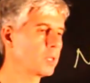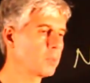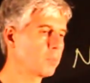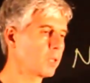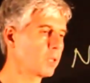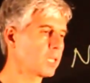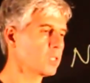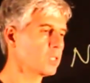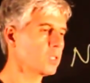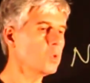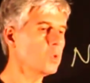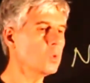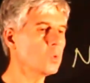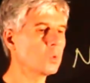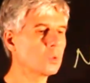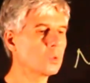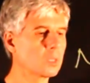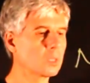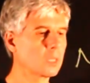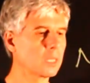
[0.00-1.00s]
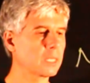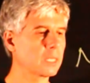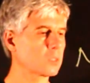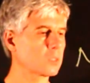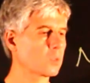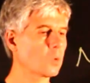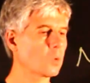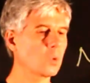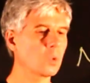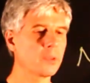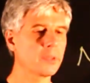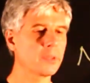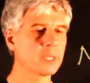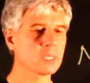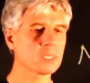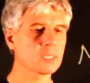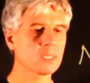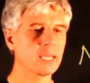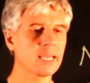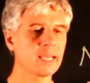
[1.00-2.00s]
plus q, let's call
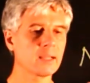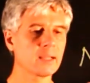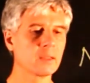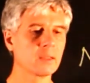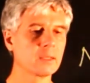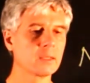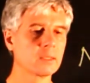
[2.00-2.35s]
this L,